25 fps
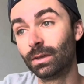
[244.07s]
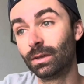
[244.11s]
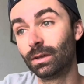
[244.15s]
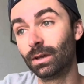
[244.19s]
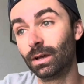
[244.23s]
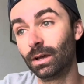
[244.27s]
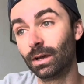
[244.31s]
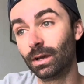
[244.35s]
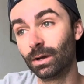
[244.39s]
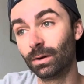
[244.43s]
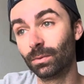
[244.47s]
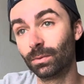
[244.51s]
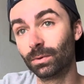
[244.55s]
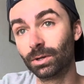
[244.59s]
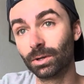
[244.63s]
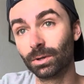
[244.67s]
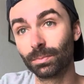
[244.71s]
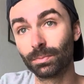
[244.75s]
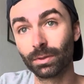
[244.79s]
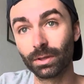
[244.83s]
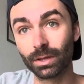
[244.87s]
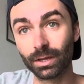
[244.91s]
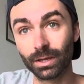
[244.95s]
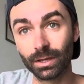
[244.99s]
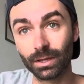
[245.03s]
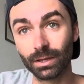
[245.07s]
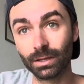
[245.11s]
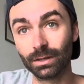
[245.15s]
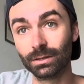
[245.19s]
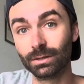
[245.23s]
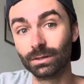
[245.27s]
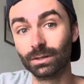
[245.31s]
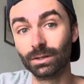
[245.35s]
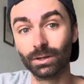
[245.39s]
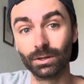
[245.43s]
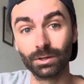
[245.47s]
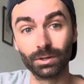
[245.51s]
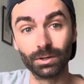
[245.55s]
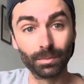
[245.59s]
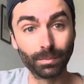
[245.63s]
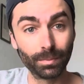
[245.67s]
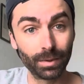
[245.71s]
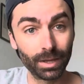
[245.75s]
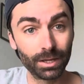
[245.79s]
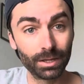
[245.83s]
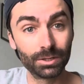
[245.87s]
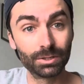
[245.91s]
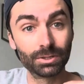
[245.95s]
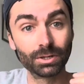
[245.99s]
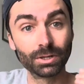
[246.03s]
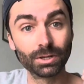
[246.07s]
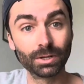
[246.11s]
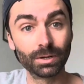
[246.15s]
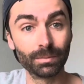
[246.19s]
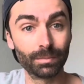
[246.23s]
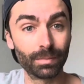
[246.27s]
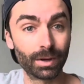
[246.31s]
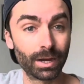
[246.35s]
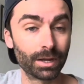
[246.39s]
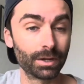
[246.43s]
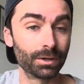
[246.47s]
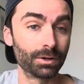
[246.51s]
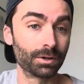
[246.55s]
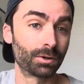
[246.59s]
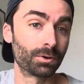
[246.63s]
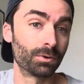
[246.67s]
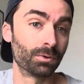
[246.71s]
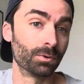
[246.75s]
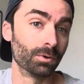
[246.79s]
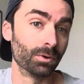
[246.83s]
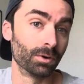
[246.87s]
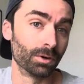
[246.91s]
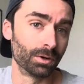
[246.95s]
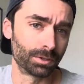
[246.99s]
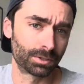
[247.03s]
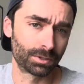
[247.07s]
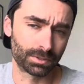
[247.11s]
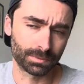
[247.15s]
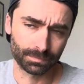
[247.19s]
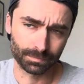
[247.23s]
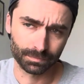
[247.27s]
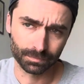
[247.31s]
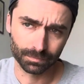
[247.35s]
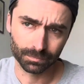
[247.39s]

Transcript: when you're playing, your major and minor chords,